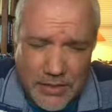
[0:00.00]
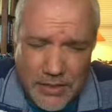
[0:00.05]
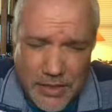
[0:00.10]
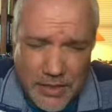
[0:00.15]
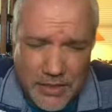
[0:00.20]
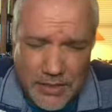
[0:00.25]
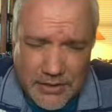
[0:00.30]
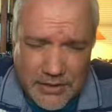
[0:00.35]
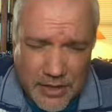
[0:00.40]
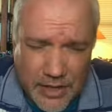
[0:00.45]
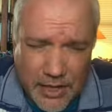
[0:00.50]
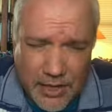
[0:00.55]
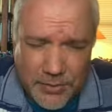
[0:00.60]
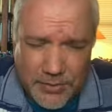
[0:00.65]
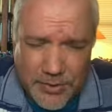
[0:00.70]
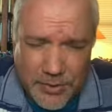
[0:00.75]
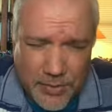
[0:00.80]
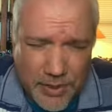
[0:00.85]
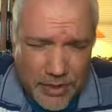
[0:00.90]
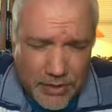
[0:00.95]

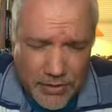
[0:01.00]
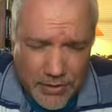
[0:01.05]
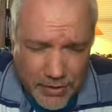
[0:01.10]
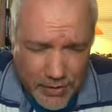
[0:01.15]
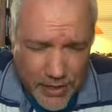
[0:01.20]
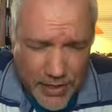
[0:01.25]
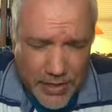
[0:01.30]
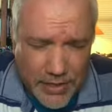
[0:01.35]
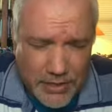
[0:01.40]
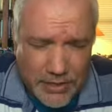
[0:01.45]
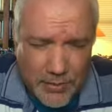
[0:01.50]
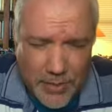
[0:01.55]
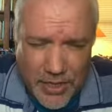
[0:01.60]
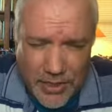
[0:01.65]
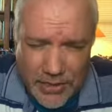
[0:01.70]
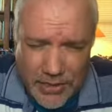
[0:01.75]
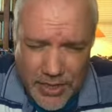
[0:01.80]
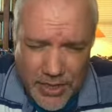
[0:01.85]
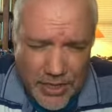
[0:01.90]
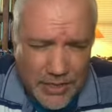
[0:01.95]
exams, about grades,
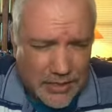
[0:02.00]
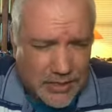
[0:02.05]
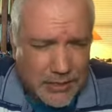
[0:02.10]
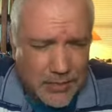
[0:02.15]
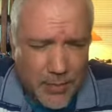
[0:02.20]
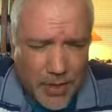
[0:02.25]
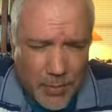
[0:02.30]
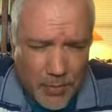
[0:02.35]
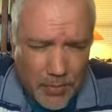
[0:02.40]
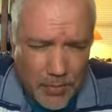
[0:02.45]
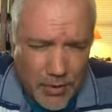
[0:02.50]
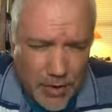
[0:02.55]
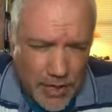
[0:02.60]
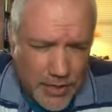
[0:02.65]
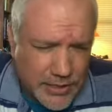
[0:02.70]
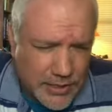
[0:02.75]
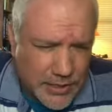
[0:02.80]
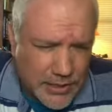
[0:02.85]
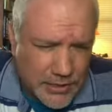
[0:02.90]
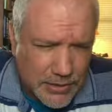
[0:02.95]
about tests, about
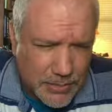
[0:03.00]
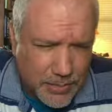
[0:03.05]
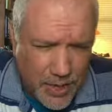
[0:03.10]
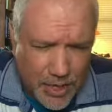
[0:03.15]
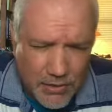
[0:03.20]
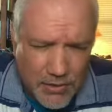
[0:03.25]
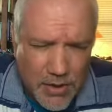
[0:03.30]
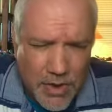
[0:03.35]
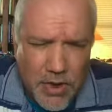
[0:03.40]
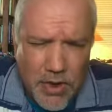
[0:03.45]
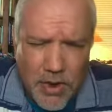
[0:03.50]
projects, about